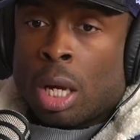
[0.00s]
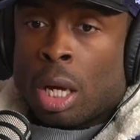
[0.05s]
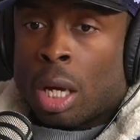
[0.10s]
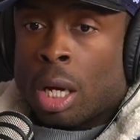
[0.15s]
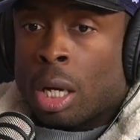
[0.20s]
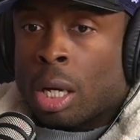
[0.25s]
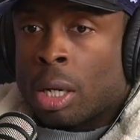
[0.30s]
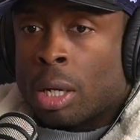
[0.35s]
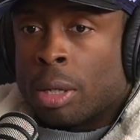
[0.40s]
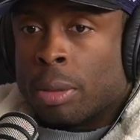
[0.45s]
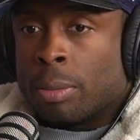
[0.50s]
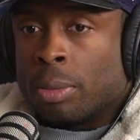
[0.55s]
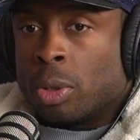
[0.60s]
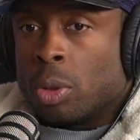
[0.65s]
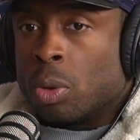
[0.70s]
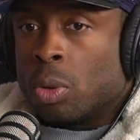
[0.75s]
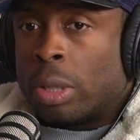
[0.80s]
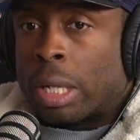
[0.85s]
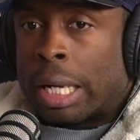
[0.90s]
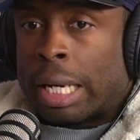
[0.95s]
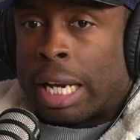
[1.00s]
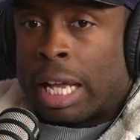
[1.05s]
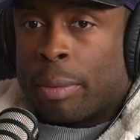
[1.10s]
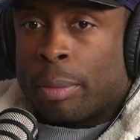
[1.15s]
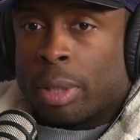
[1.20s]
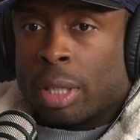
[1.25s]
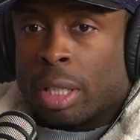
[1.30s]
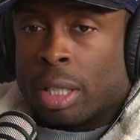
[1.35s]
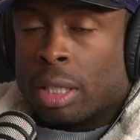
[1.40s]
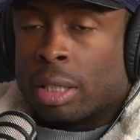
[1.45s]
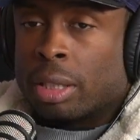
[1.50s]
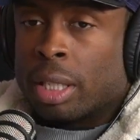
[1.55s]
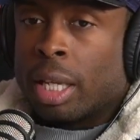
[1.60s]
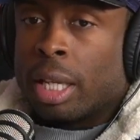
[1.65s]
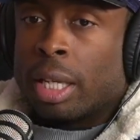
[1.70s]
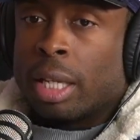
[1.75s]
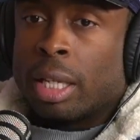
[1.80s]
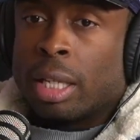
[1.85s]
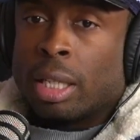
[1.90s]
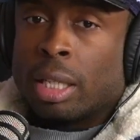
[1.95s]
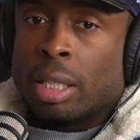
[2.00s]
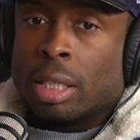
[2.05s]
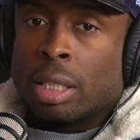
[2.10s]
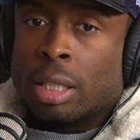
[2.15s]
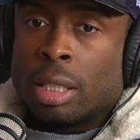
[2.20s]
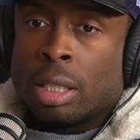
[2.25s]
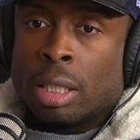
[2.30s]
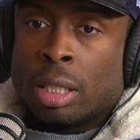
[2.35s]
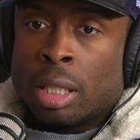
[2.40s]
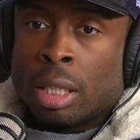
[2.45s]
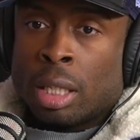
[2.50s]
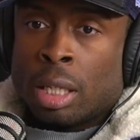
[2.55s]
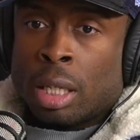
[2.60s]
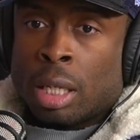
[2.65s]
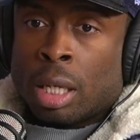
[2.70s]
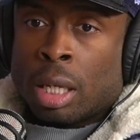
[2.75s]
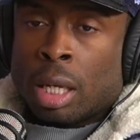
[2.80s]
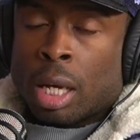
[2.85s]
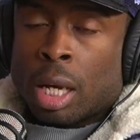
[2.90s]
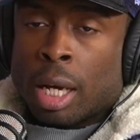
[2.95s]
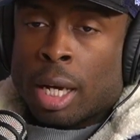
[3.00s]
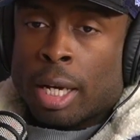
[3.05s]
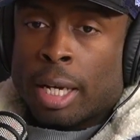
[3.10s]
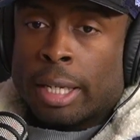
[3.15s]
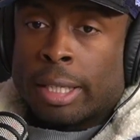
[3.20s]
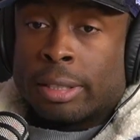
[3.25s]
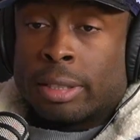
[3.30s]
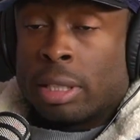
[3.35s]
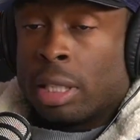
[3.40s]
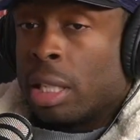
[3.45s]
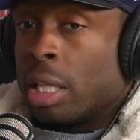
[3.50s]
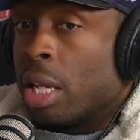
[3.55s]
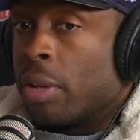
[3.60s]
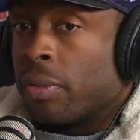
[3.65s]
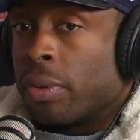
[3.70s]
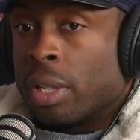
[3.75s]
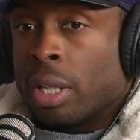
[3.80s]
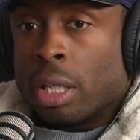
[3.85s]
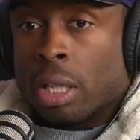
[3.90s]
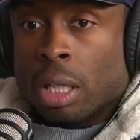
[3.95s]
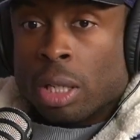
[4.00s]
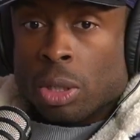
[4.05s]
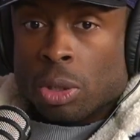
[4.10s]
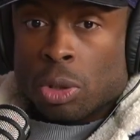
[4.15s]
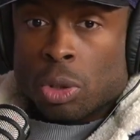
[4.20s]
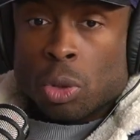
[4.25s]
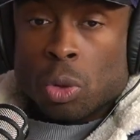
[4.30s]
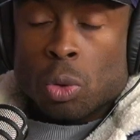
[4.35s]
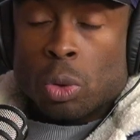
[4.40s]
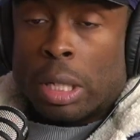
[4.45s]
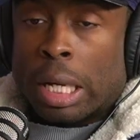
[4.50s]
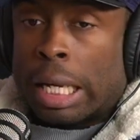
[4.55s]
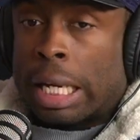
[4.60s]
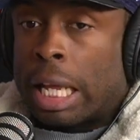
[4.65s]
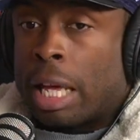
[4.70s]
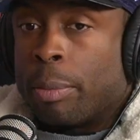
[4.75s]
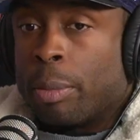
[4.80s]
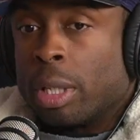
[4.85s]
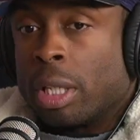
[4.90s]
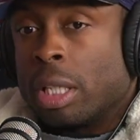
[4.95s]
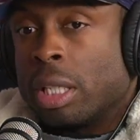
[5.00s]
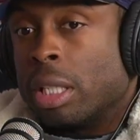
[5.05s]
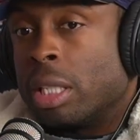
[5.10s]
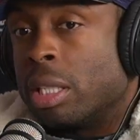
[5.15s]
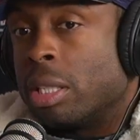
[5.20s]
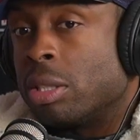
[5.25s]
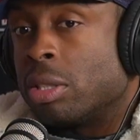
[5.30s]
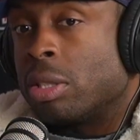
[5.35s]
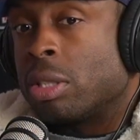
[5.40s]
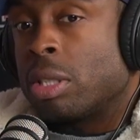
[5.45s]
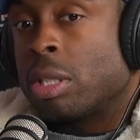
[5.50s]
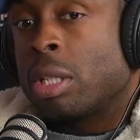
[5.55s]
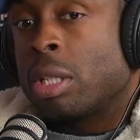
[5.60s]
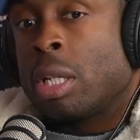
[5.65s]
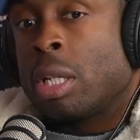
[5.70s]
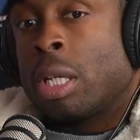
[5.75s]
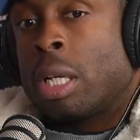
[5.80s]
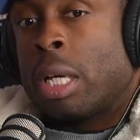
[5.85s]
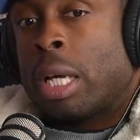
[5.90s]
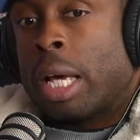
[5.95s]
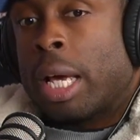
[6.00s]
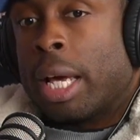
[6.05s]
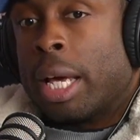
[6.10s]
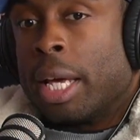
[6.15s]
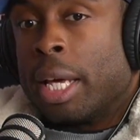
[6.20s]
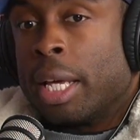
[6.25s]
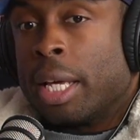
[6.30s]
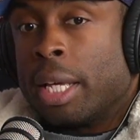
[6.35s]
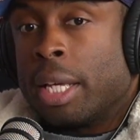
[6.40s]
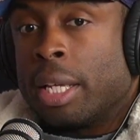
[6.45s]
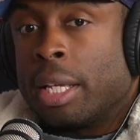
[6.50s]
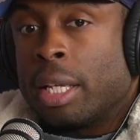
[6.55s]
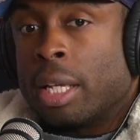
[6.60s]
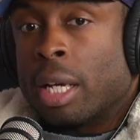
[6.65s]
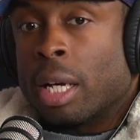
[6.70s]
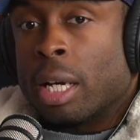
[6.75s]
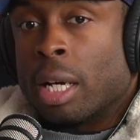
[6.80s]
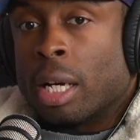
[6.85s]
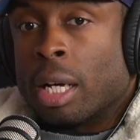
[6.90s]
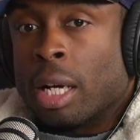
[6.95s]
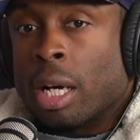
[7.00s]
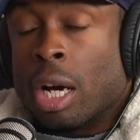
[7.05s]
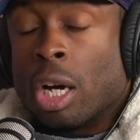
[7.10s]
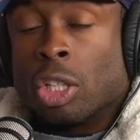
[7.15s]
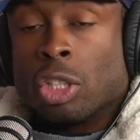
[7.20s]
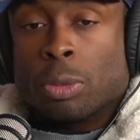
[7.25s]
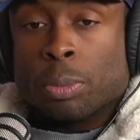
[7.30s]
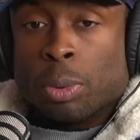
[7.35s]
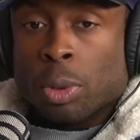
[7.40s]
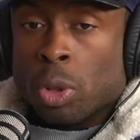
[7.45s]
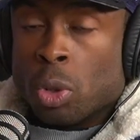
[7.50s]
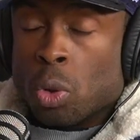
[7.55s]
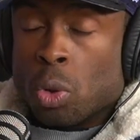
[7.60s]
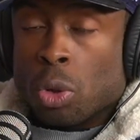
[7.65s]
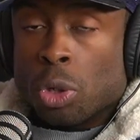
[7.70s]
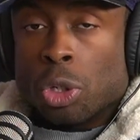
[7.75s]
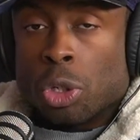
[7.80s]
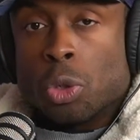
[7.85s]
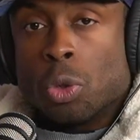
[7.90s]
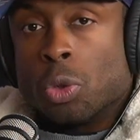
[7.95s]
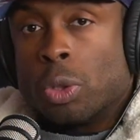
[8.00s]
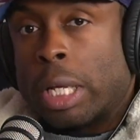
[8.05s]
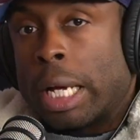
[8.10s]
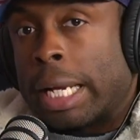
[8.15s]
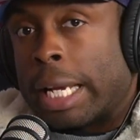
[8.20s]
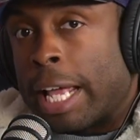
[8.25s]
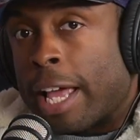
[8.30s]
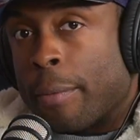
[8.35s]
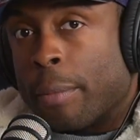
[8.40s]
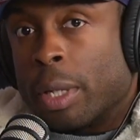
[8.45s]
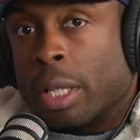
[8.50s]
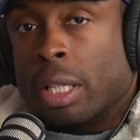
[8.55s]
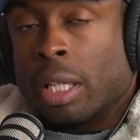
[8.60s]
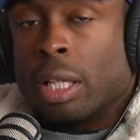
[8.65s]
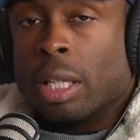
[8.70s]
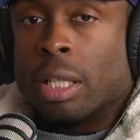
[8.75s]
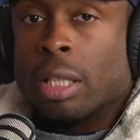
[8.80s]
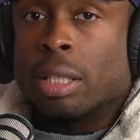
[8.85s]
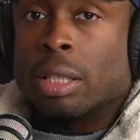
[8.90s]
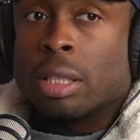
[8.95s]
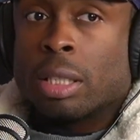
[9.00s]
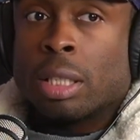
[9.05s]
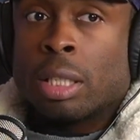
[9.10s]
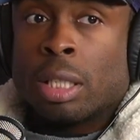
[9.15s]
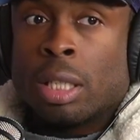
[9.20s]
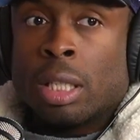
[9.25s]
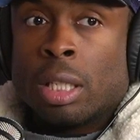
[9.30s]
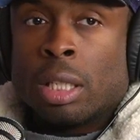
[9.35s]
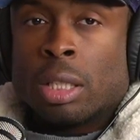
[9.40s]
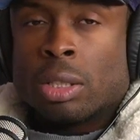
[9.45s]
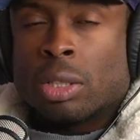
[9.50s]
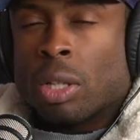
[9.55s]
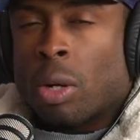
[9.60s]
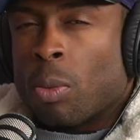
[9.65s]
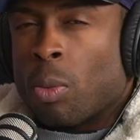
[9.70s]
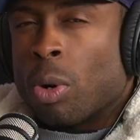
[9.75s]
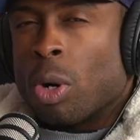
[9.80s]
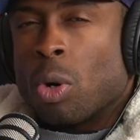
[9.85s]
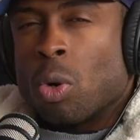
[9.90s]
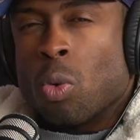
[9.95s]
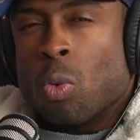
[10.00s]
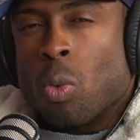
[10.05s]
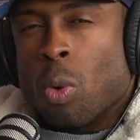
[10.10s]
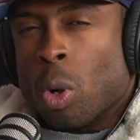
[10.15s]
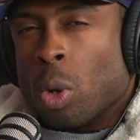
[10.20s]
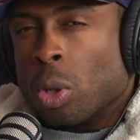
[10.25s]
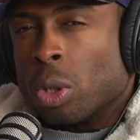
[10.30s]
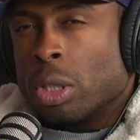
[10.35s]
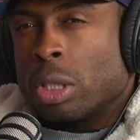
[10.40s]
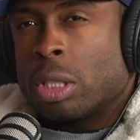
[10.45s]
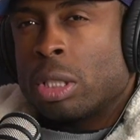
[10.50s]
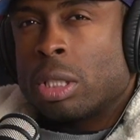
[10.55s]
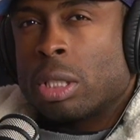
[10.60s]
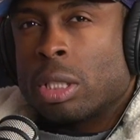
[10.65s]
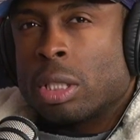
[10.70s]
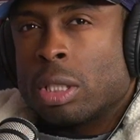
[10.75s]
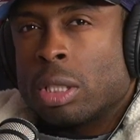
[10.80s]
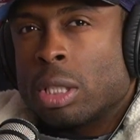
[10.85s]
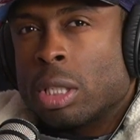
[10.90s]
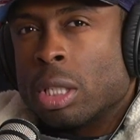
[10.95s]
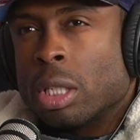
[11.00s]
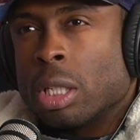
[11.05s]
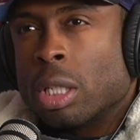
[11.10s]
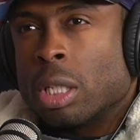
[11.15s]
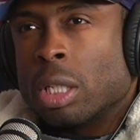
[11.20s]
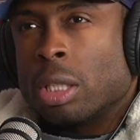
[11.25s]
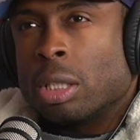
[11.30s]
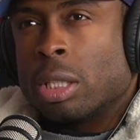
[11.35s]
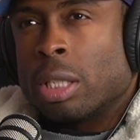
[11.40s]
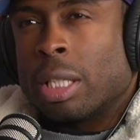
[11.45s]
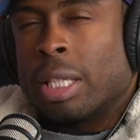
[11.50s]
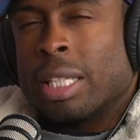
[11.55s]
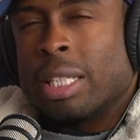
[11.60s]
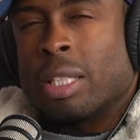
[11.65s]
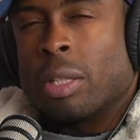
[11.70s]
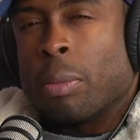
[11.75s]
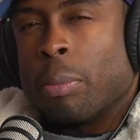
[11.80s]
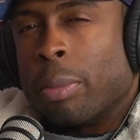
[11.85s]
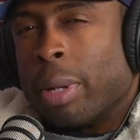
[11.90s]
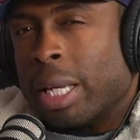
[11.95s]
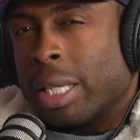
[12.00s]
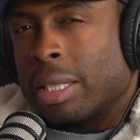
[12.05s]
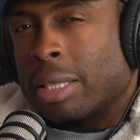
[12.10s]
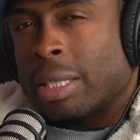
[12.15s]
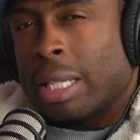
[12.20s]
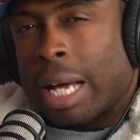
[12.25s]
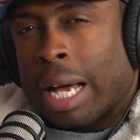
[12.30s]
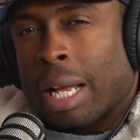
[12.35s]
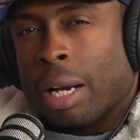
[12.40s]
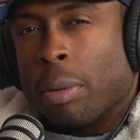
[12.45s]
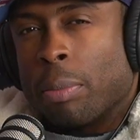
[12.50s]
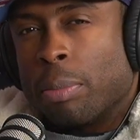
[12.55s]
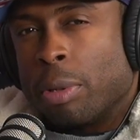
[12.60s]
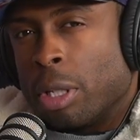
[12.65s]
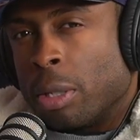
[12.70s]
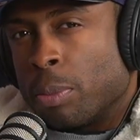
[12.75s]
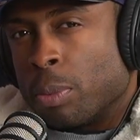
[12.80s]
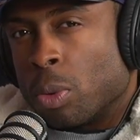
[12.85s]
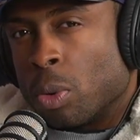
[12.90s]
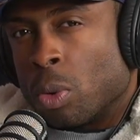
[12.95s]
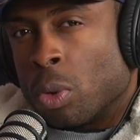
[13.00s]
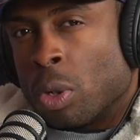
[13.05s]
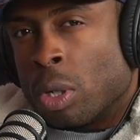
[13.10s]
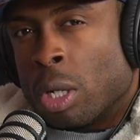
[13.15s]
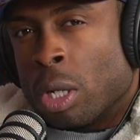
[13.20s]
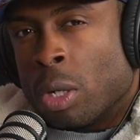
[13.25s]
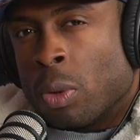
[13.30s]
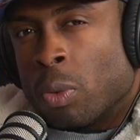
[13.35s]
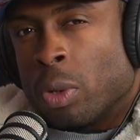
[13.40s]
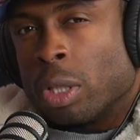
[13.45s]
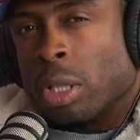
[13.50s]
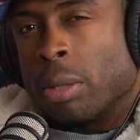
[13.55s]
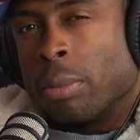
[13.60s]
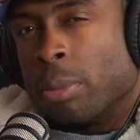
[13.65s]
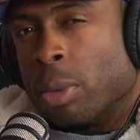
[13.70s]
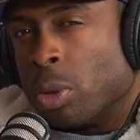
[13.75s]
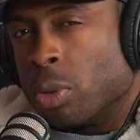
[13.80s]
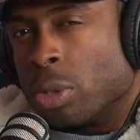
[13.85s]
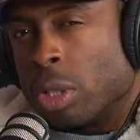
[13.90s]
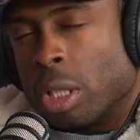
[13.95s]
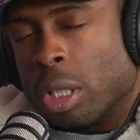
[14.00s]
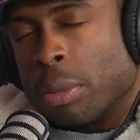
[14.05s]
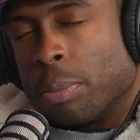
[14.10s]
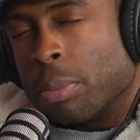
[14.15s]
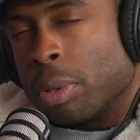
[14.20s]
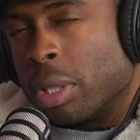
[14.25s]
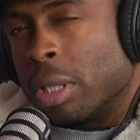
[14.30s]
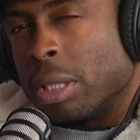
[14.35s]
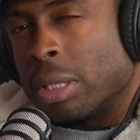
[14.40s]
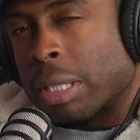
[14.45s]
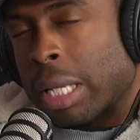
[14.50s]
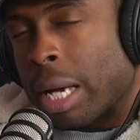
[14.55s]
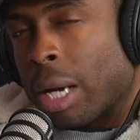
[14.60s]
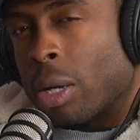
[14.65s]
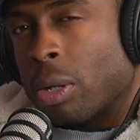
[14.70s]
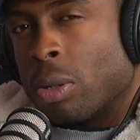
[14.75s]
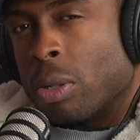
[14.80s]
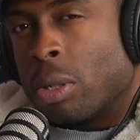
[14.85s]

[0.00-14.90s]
Dude Dynamik is a significant other. Dude Dynamik is a entrepreneur. Dude Dynamik is someone who wants to get the best out of people with the music he puts out.